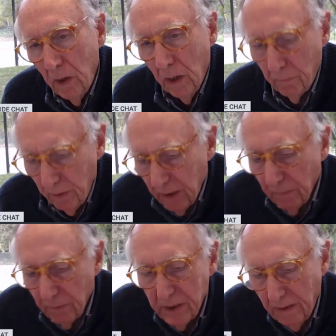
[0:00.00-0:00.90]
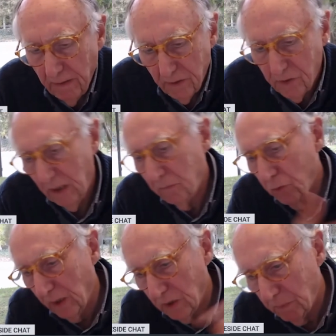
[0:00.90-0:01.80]
And being able to take that same
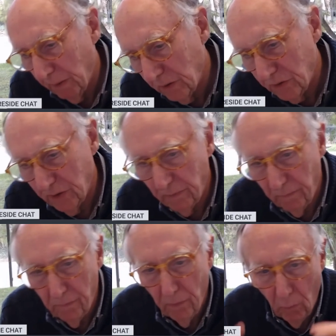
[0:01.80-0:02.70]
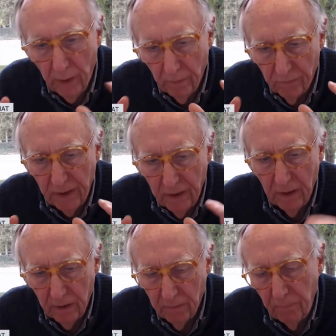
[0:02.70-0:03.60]
transparency way of
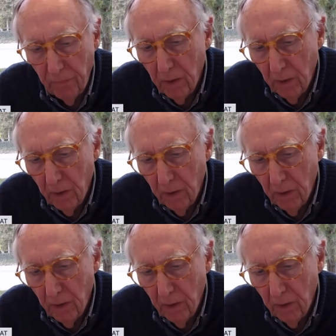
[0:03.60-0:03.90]
thinking